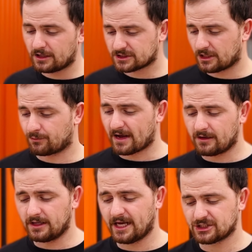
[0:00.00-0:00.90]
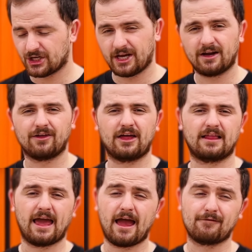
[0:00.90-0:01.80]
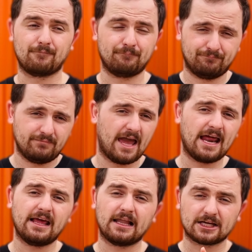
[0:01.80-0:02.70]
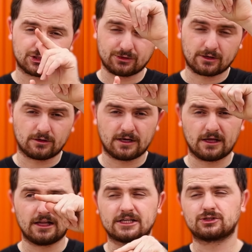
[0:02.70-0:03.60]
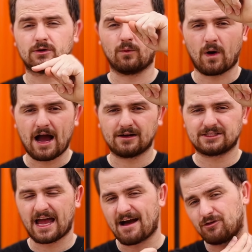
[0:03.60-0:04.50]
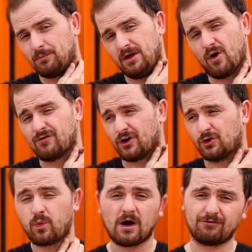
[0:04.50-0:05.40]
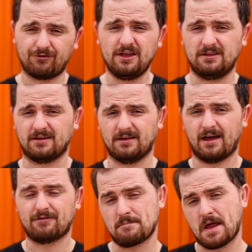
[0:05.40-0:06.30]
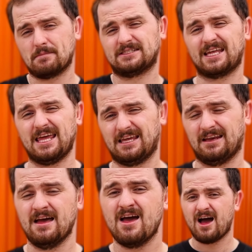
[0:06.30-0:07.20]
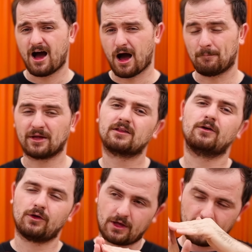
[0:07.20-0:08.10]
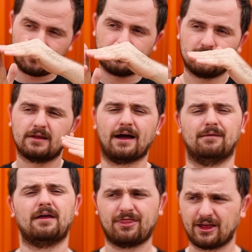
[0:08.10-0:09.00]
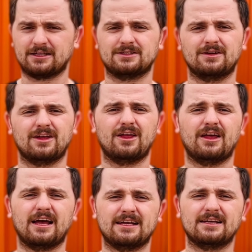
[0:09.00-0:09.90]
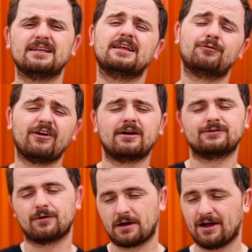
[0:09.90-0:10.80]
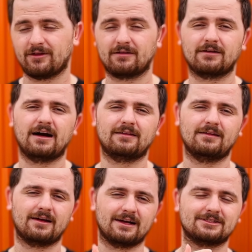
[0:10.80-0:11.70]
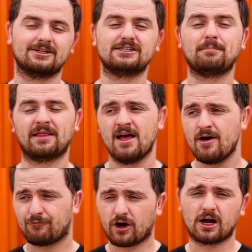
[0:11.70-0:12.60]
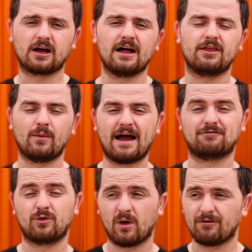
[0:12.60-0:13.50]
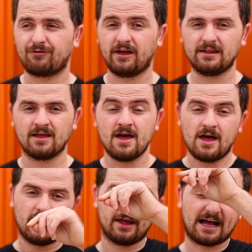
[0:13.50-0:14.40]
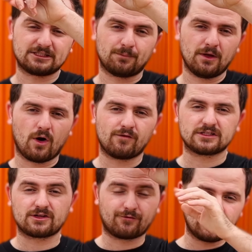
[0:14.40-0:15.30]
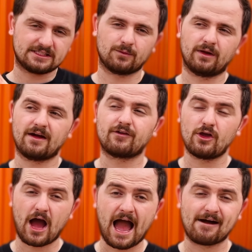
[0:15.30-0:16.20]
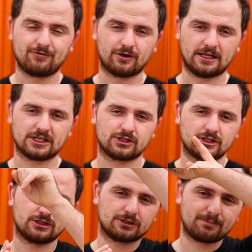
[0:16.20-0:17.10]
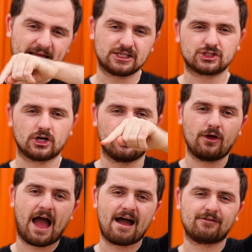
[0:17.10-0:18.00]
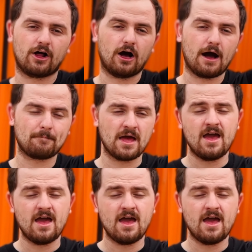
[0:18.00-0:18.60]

it's a regulation here that any electrical electrical wires they have to be over 12 feet if not mistaken uh, but it depends County to county. It varies from yeah. to county, like Astra said. But for our county, we have 12 feet. It has to be over. So for instance, whenever you have your electricity, just make sure you have it up.